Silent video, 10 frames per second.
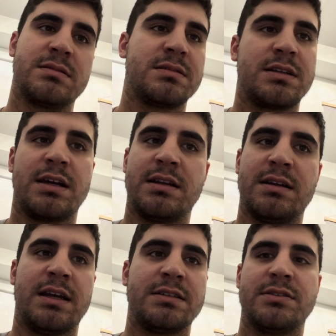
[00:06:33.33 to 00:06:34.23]
Kind of
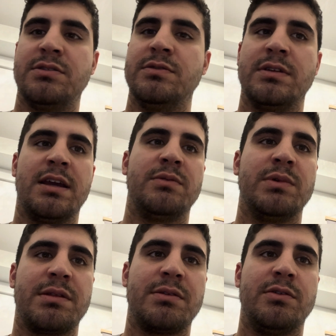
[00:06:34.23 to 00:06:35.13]
has to do again
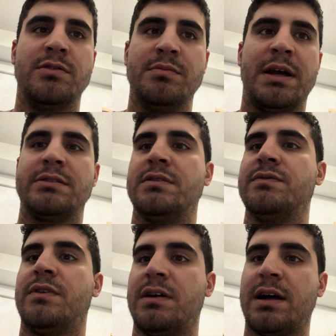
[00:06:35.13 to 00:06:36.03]
with the whole Mountain
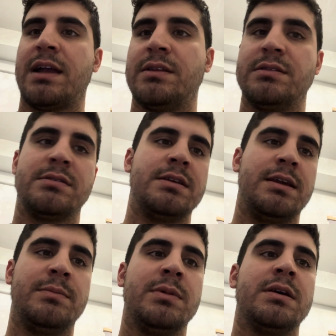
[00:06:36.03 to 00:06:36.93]
Fall Island
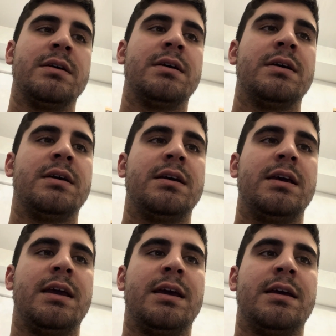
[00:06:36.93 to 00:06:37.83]
name,
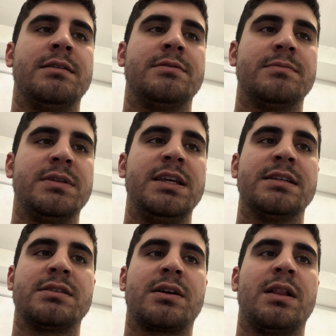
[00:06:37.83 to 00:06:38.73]
and he
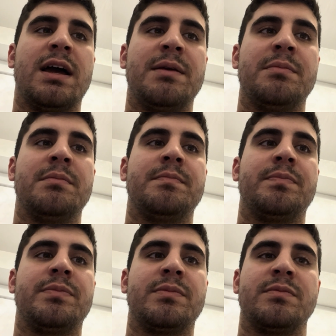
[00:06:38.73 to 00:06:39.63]
has to climb
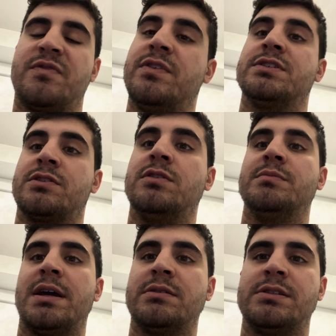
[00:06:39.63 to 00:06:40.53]
physical
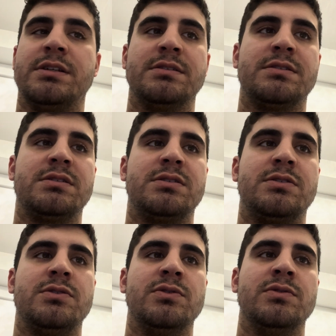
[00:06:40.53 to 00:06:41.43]
mountains
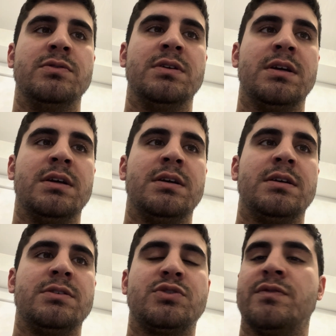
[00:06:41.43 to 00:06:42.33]
to
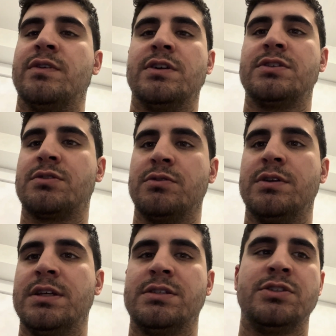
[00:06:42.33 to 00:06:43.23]
traverse through
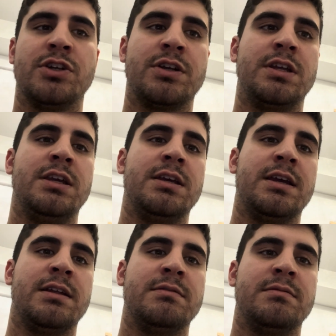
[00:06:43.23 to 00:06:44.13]
his journey
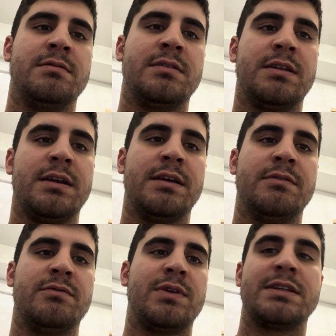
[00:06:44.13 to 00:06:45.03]
and
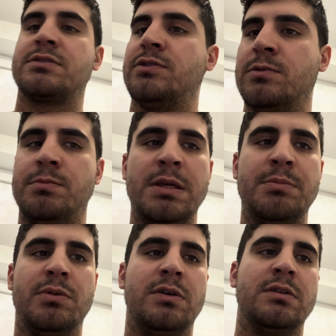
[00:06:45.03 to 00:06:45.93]
rescue
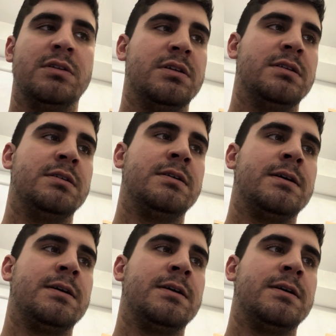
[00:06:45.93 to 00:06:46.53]
people and